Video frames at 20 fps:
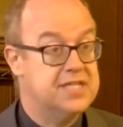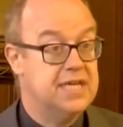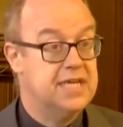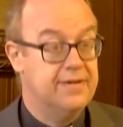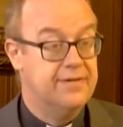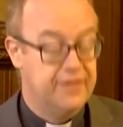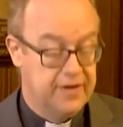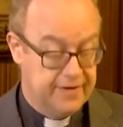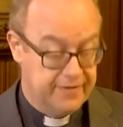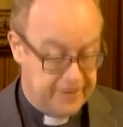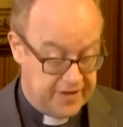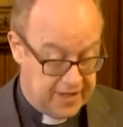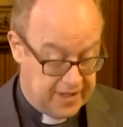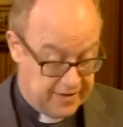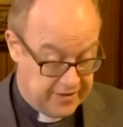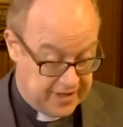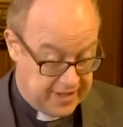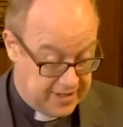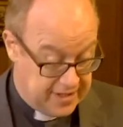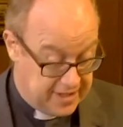of her
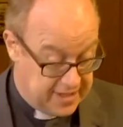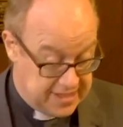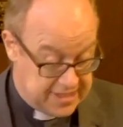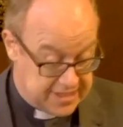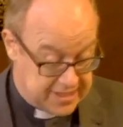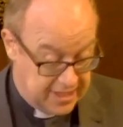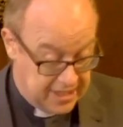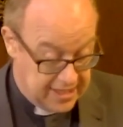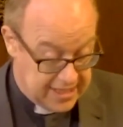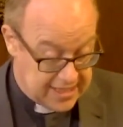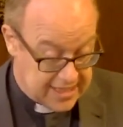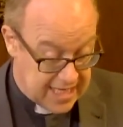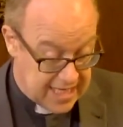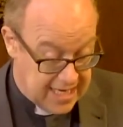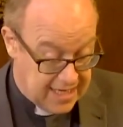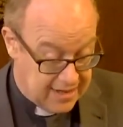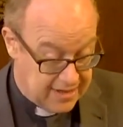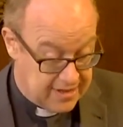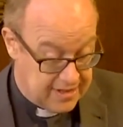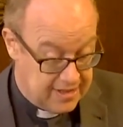father and his early
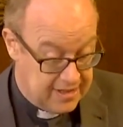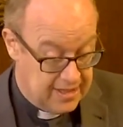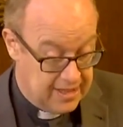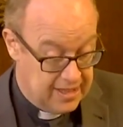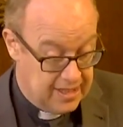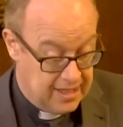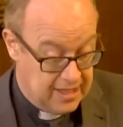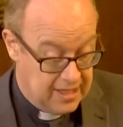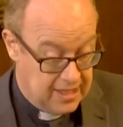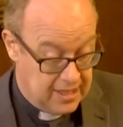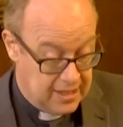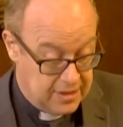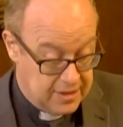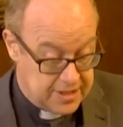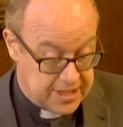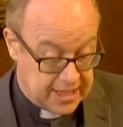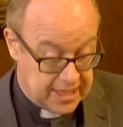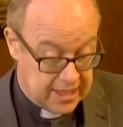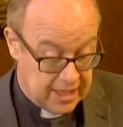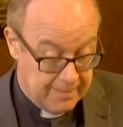death,
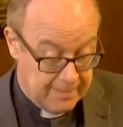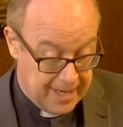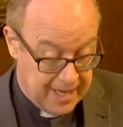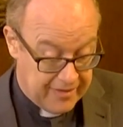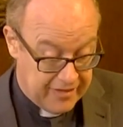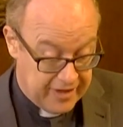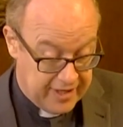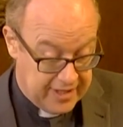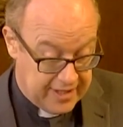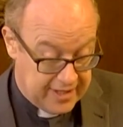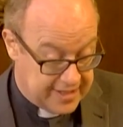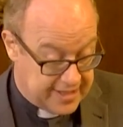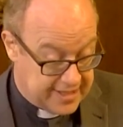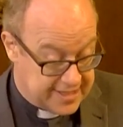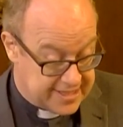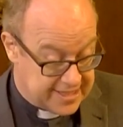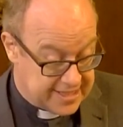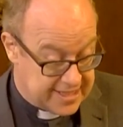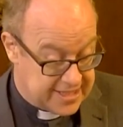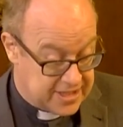losing her mother and her
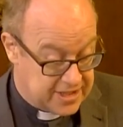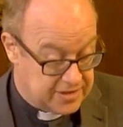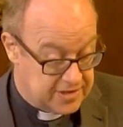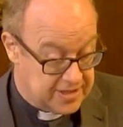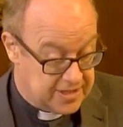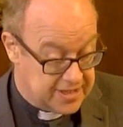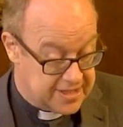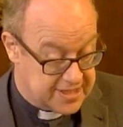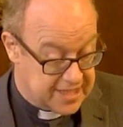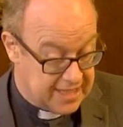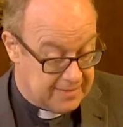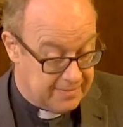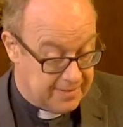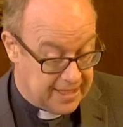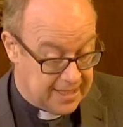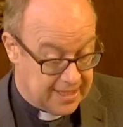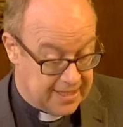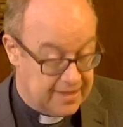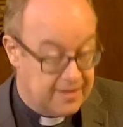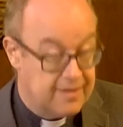sister in the same
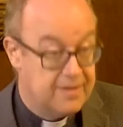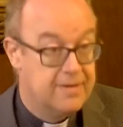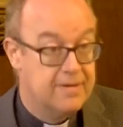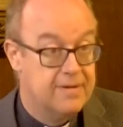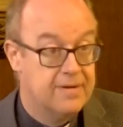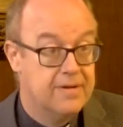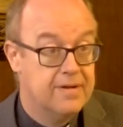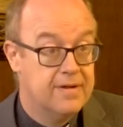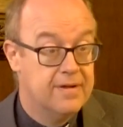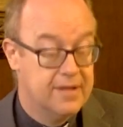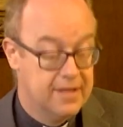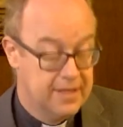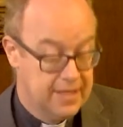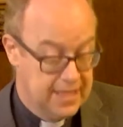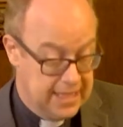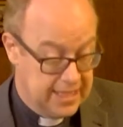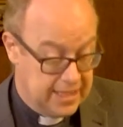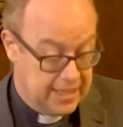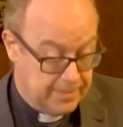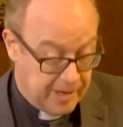year,
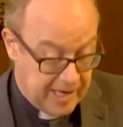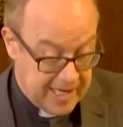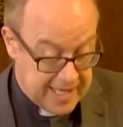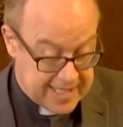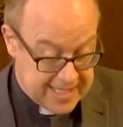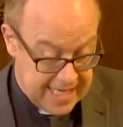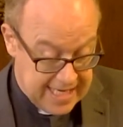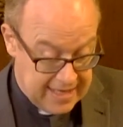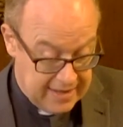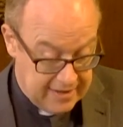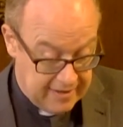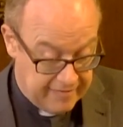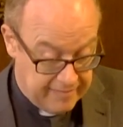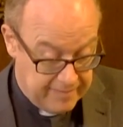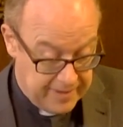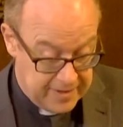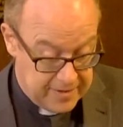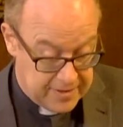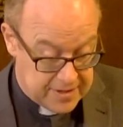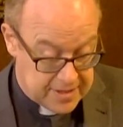the breakdown of
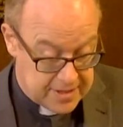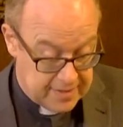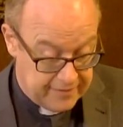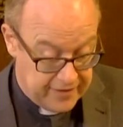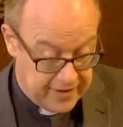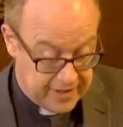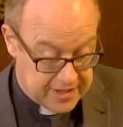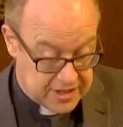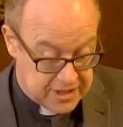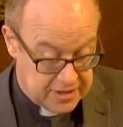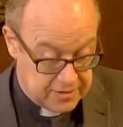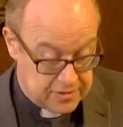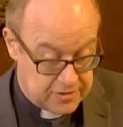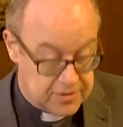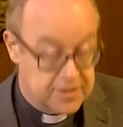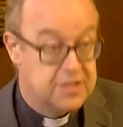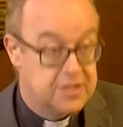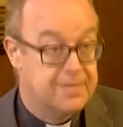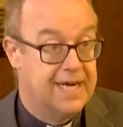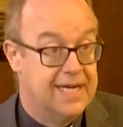most of her
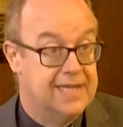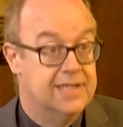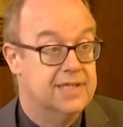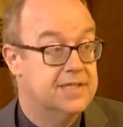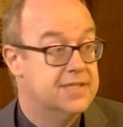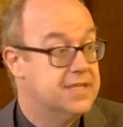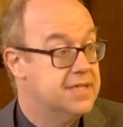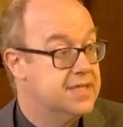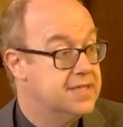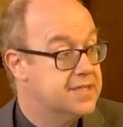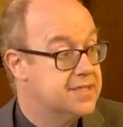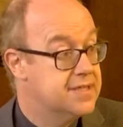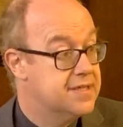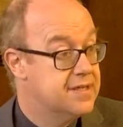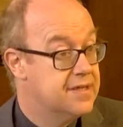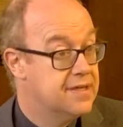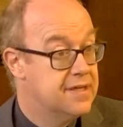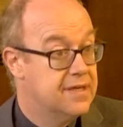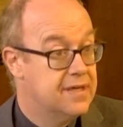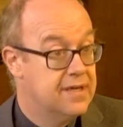children's marriages,
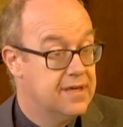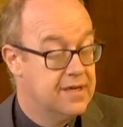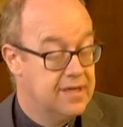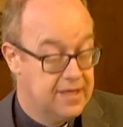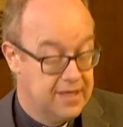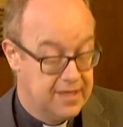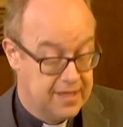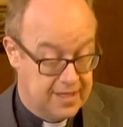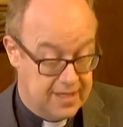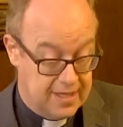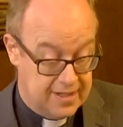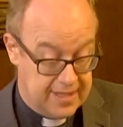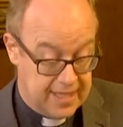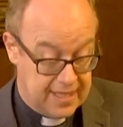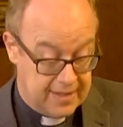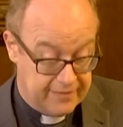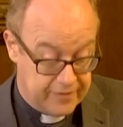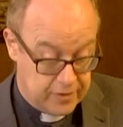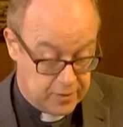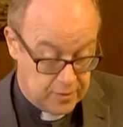and then,
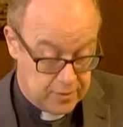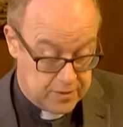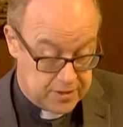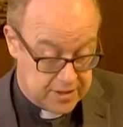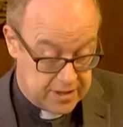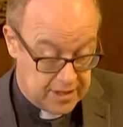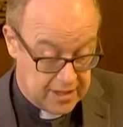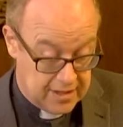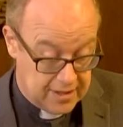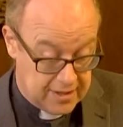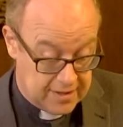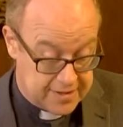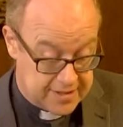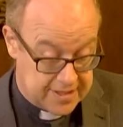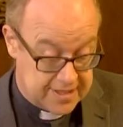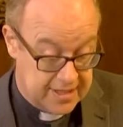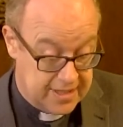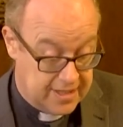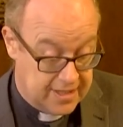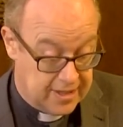of course, the loss
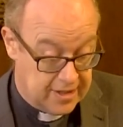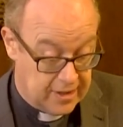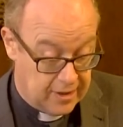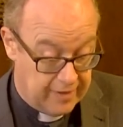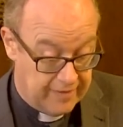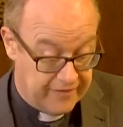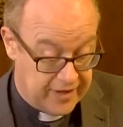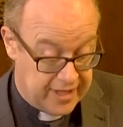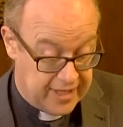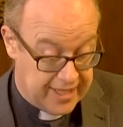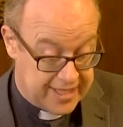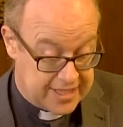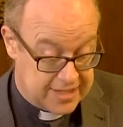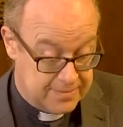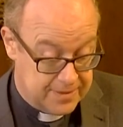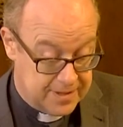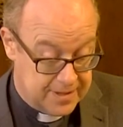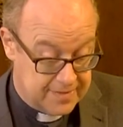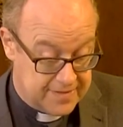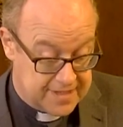of her
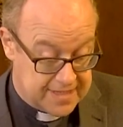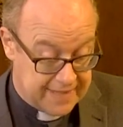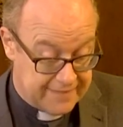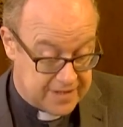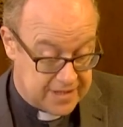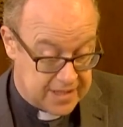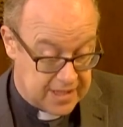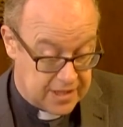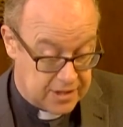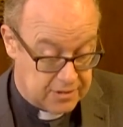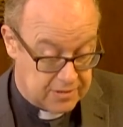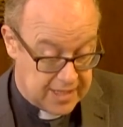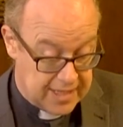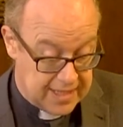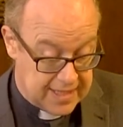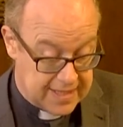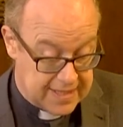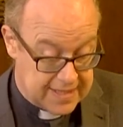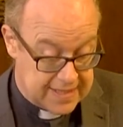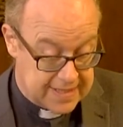husband of 73
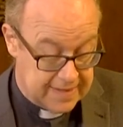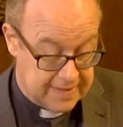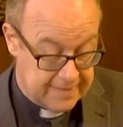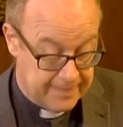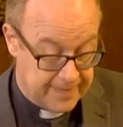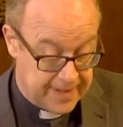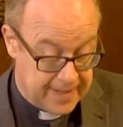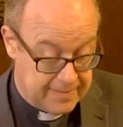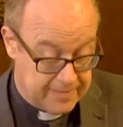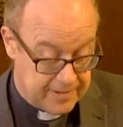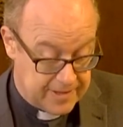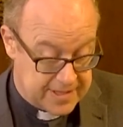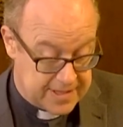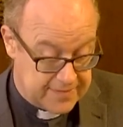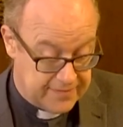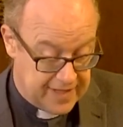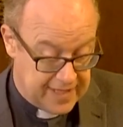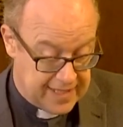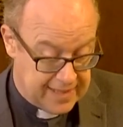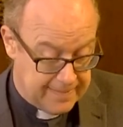years, Prince
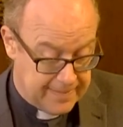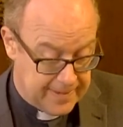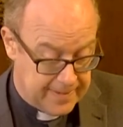Philip.